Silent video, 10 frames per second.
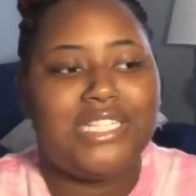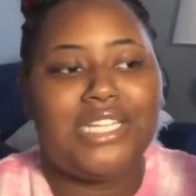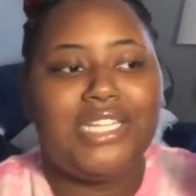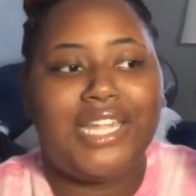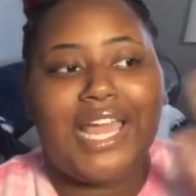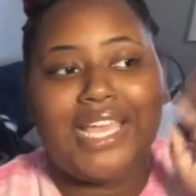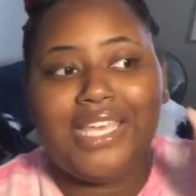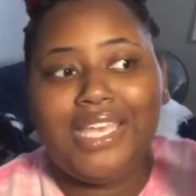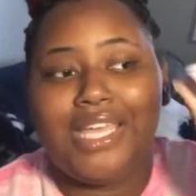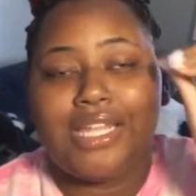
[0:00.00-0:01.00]
that I
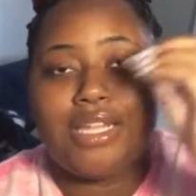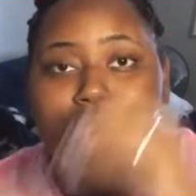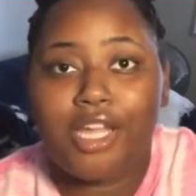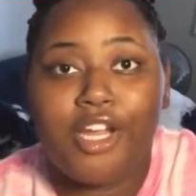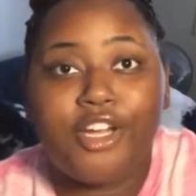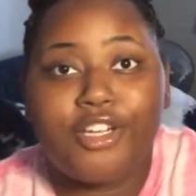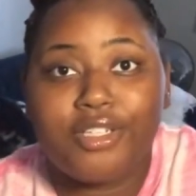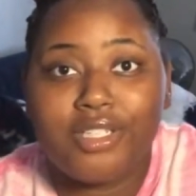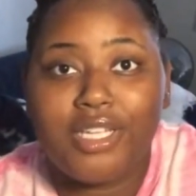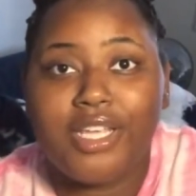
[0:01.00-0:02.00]
can't
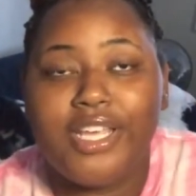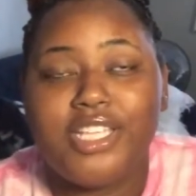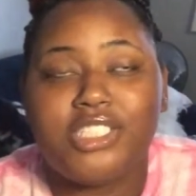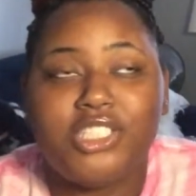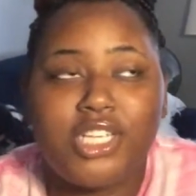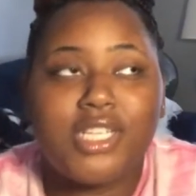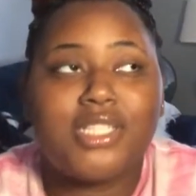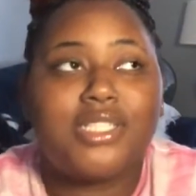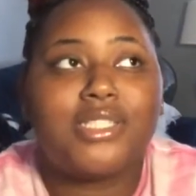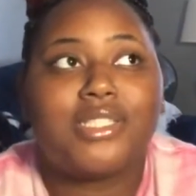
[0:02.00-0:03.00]
learn. It's
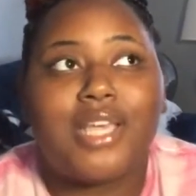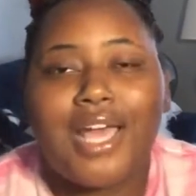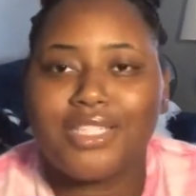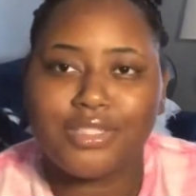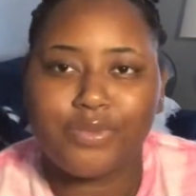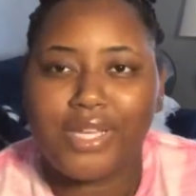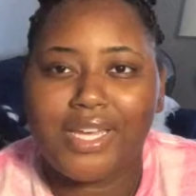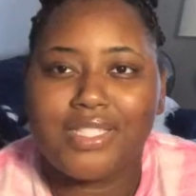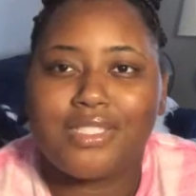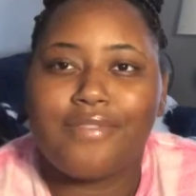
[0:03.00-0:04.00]
just, I just feel like
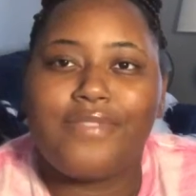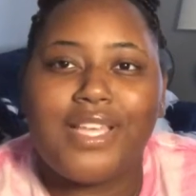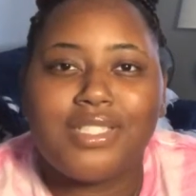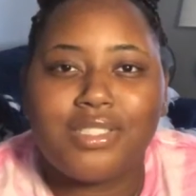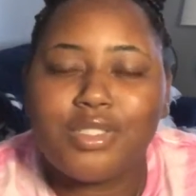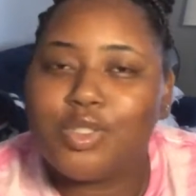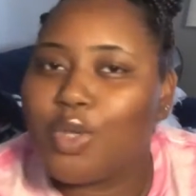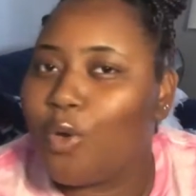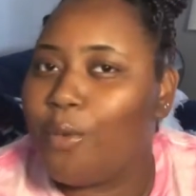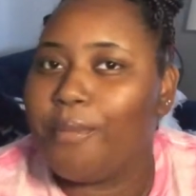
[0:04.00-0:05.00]
as if that's just
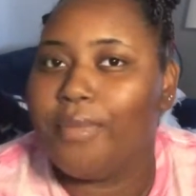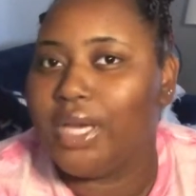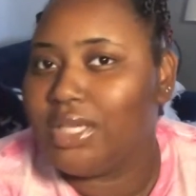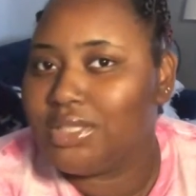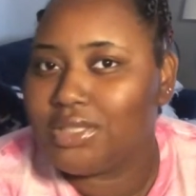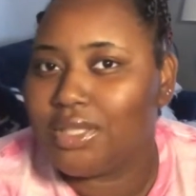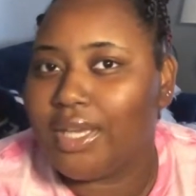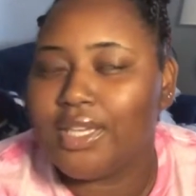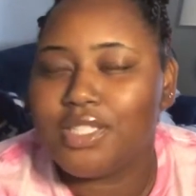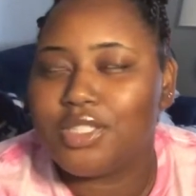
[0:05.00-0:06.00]
so much. Like